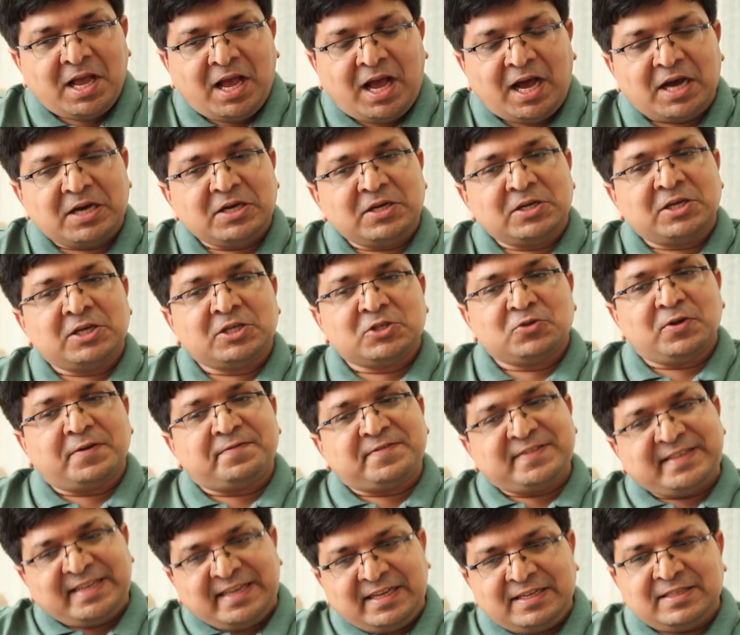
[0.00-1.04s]
Well,
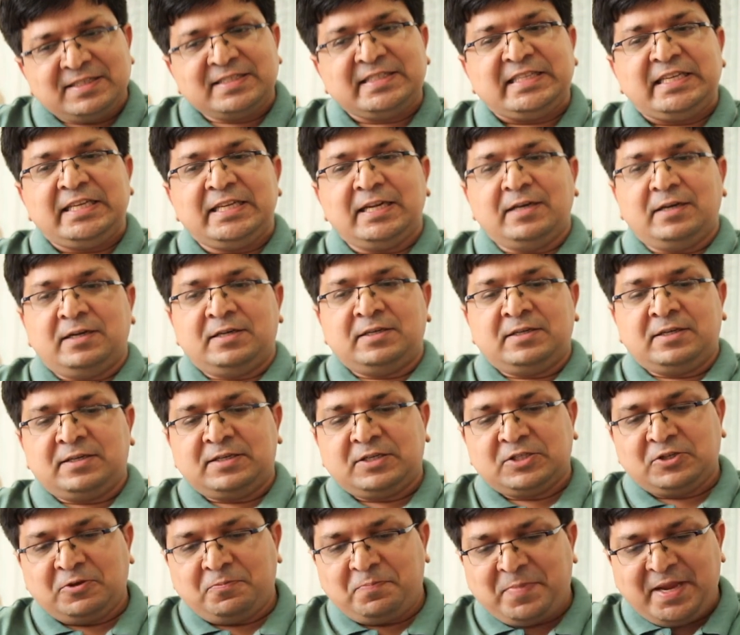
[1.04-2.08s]
I've seen
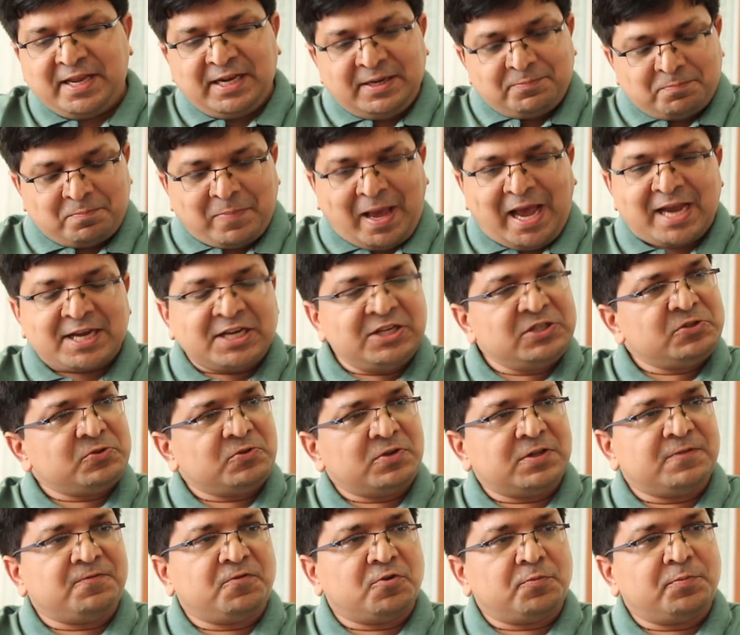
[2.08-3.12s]
so I've been back in
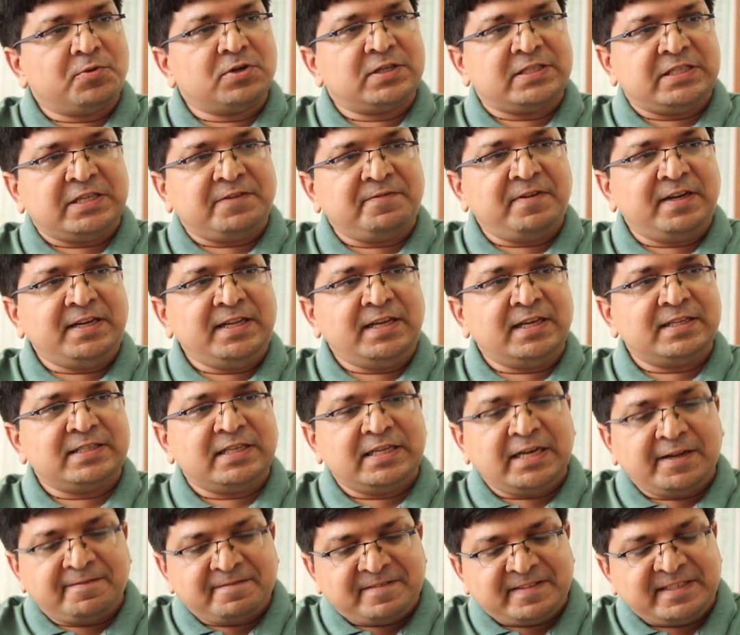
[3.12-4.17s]
Surat for about 7 years,
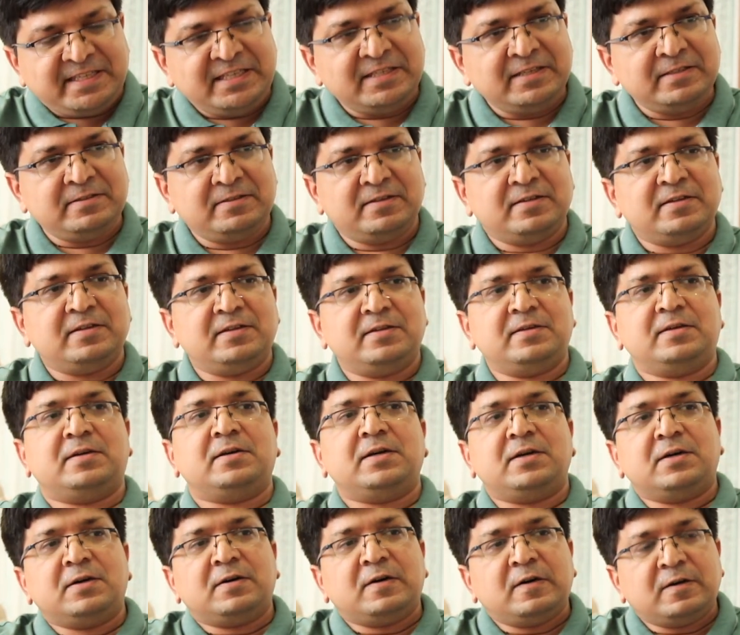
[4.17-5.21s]
and I've seen
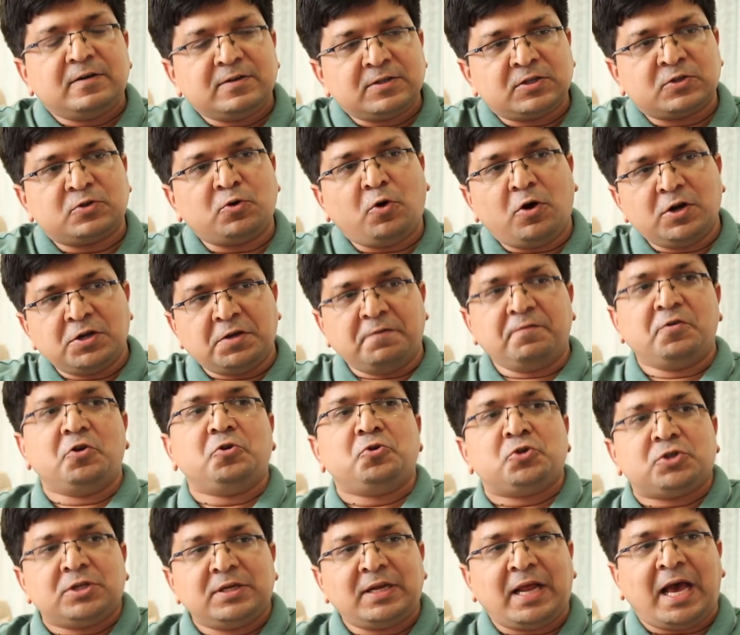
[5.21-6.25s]
a strong
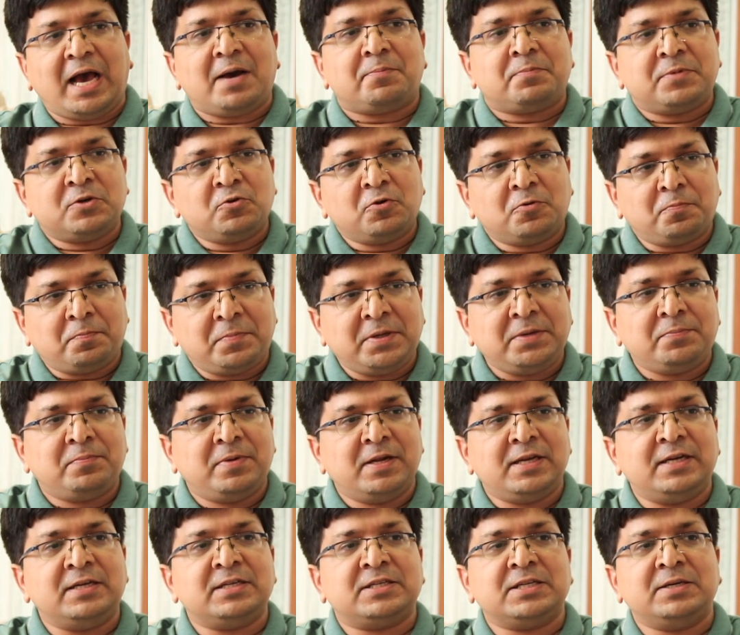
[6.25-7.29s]
evolution happen of
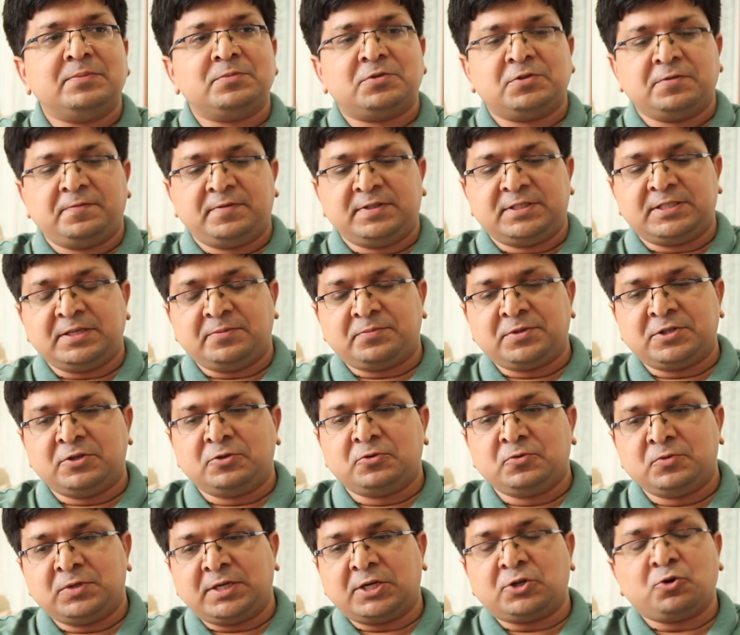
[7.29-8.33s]
people in terms of
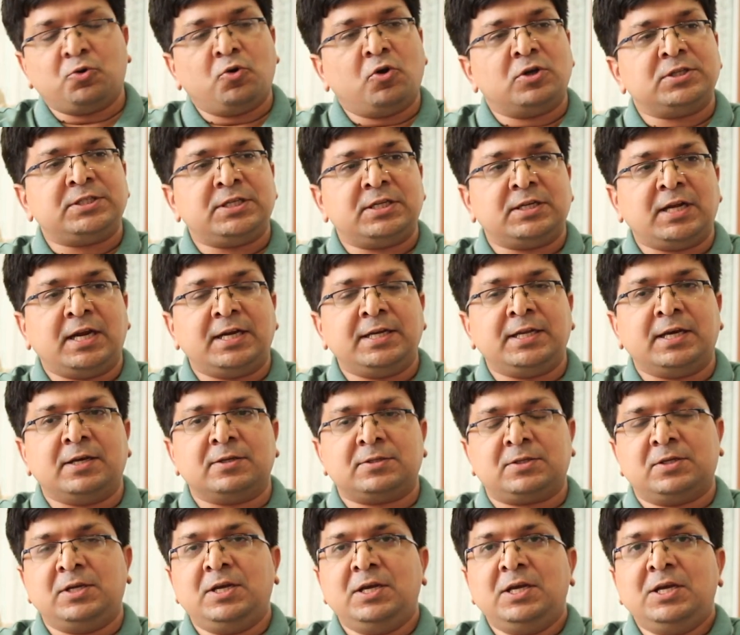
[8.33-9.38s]
reception to technology and
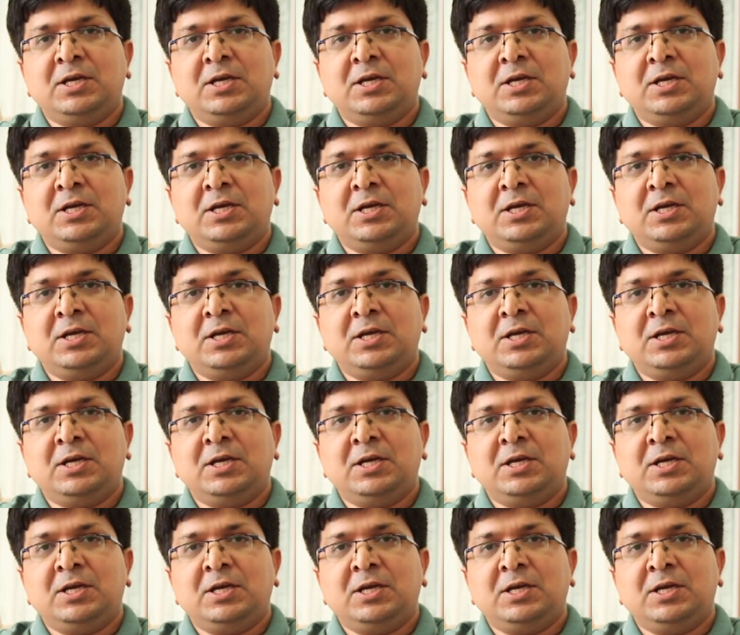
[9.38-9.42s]
ideas.